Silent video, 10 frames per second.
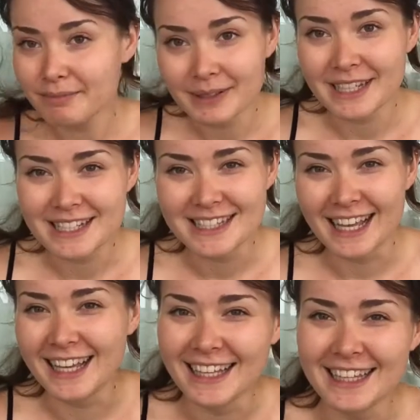Please
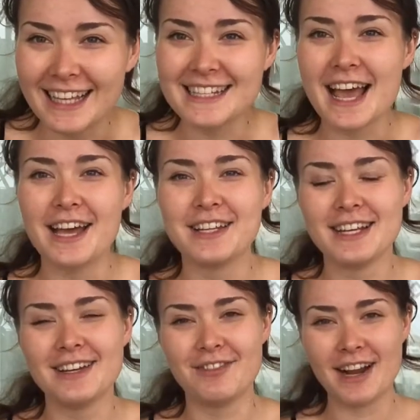write
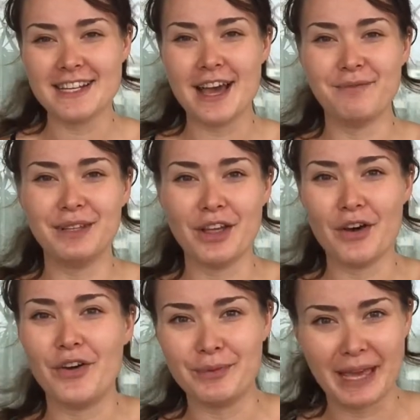down
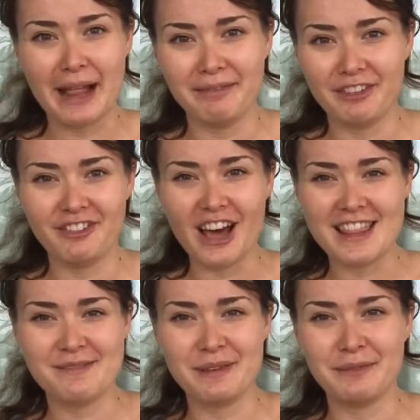below, it would be helpful for
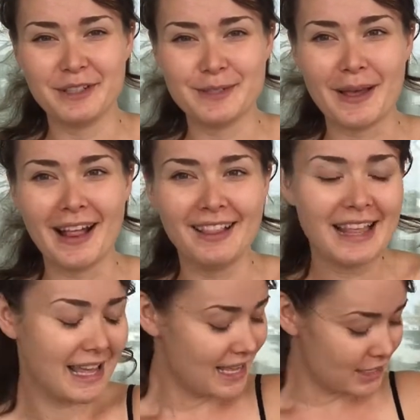other people as well.
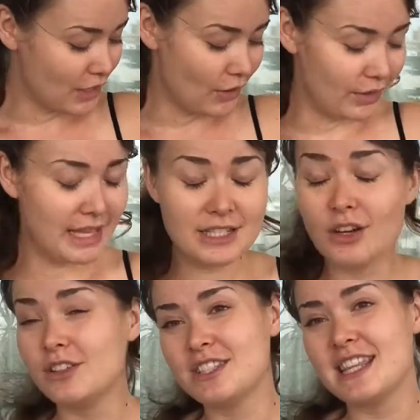So let's
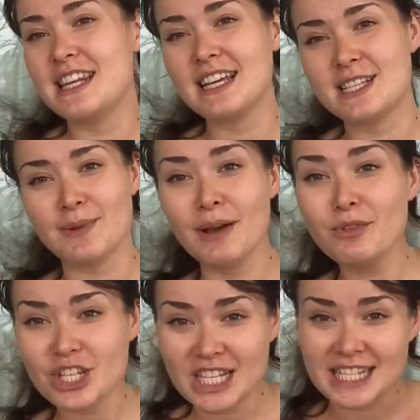go into the next one,
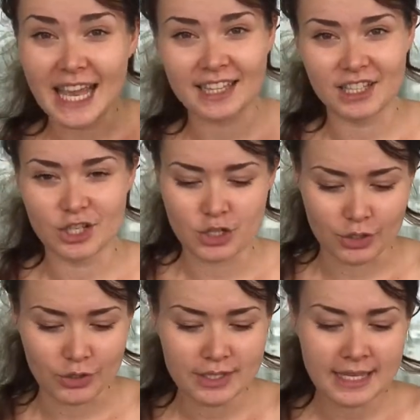which is cycling
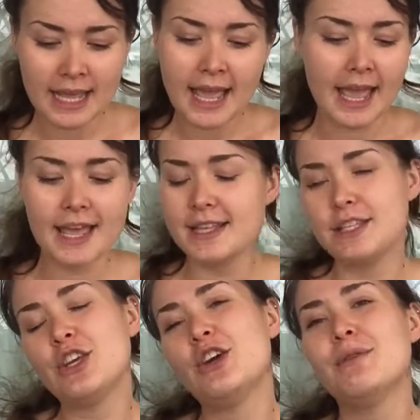shoes.
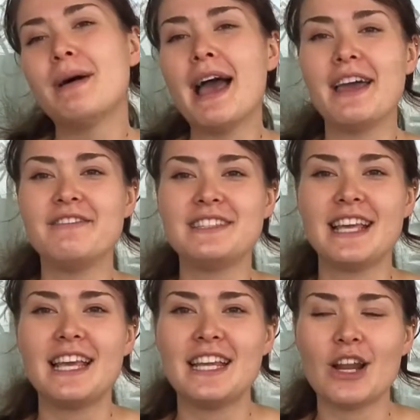As you might have
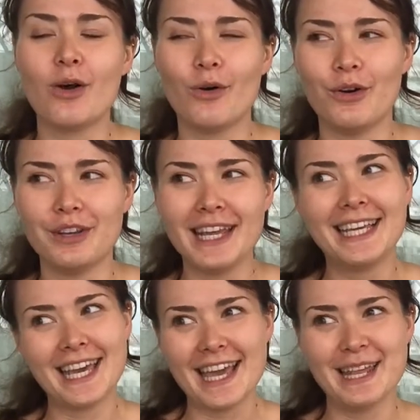seen on,
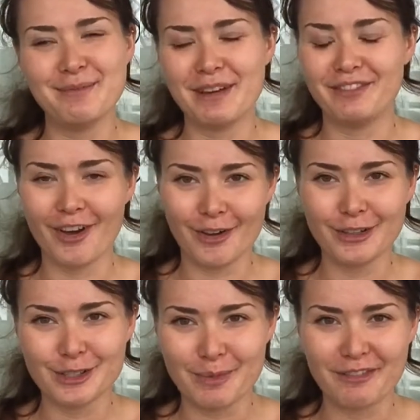again, my
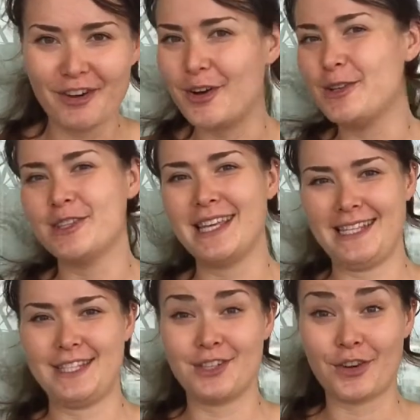vlogs and my photos in the
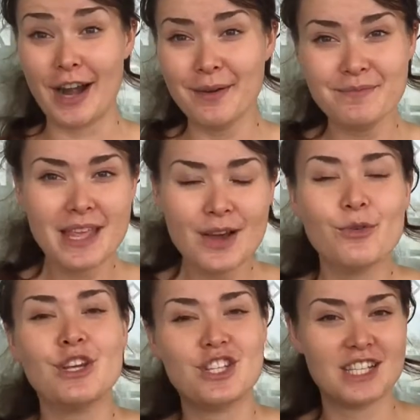Instagram,
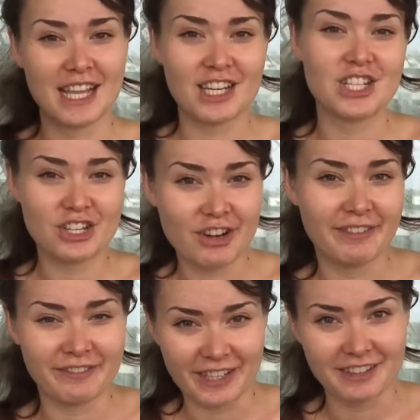which is actually
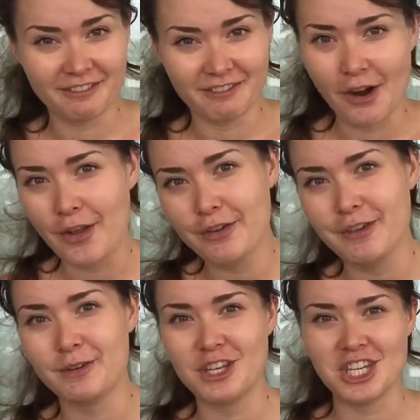Traveling Vegan and Frodo, if
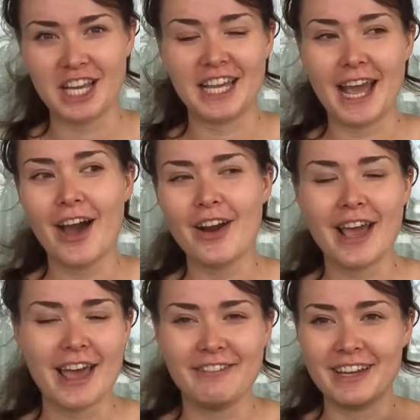you want to check it out.
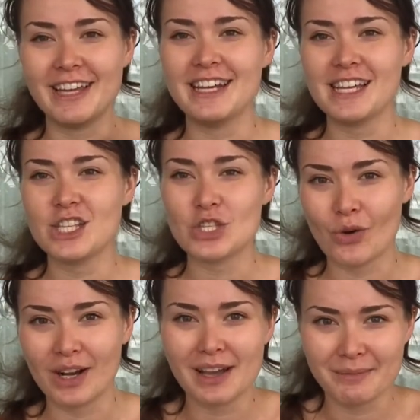I have a next
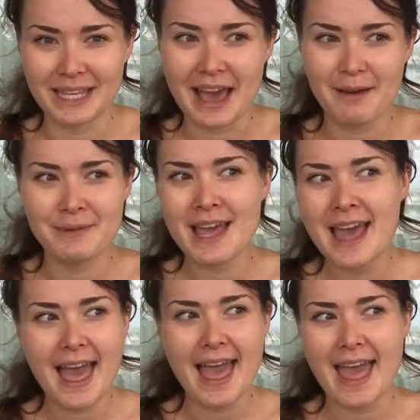tour coming up
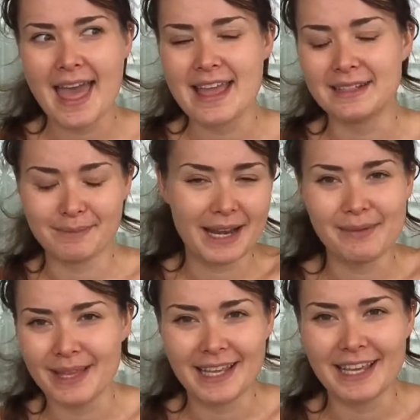and
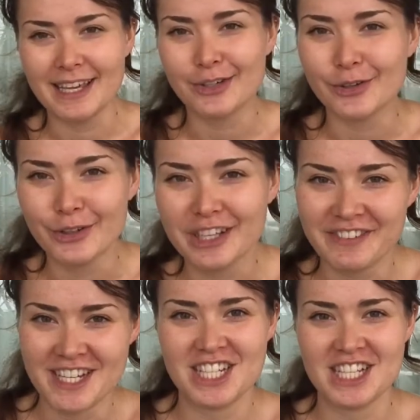many cool
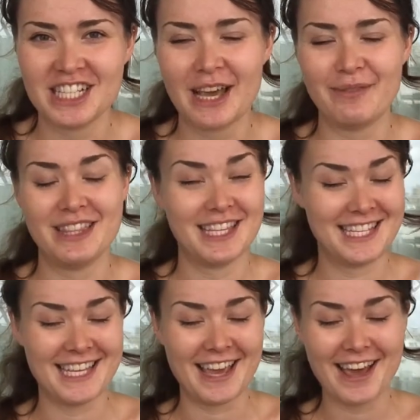adventures coming
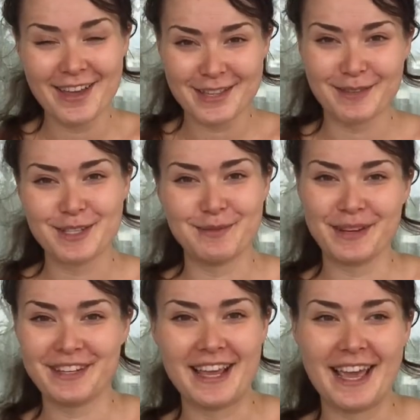this year,
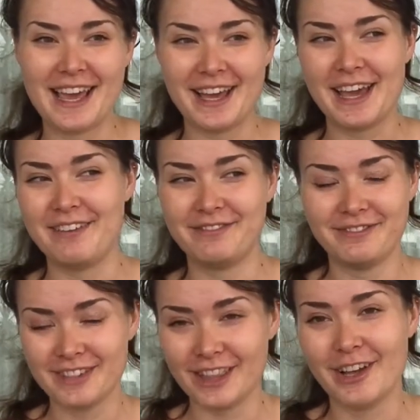especially mid-year. I have
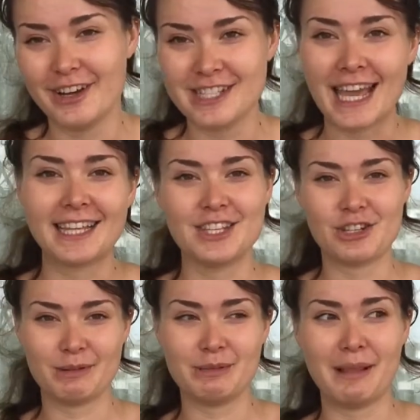a lot of cycling
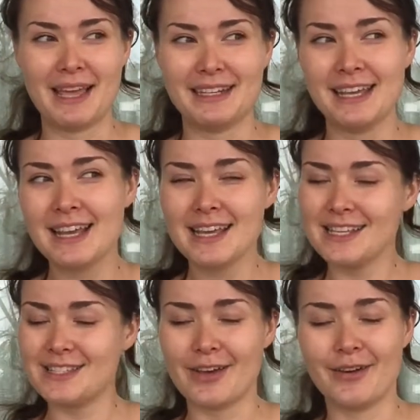trips planned,
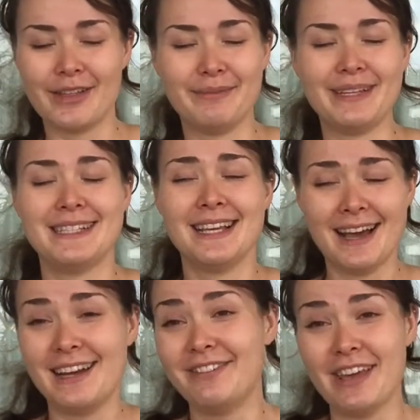so it'll be a
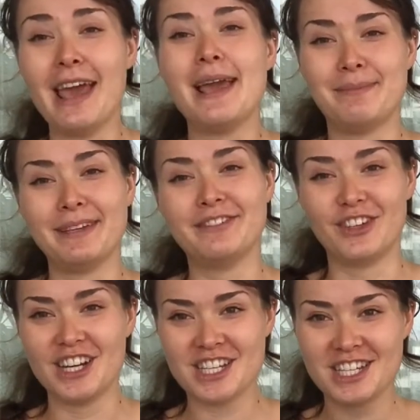ton of epic
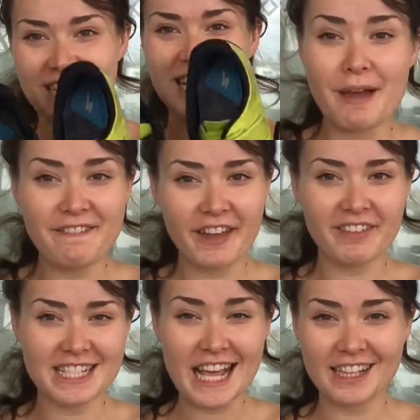footage. My
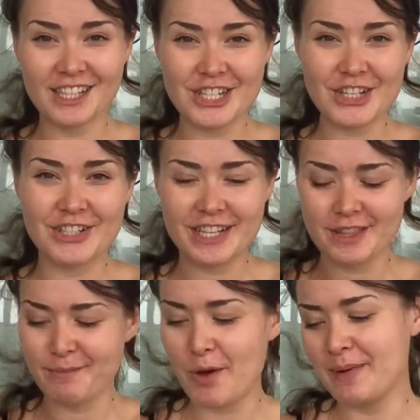favorite cycling shoes at
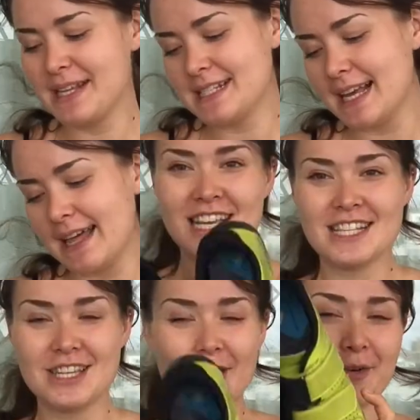the moment are
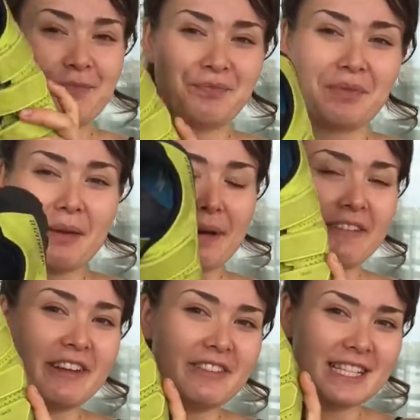these
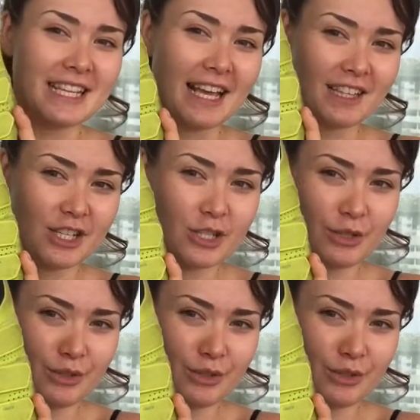Specialized RIATA.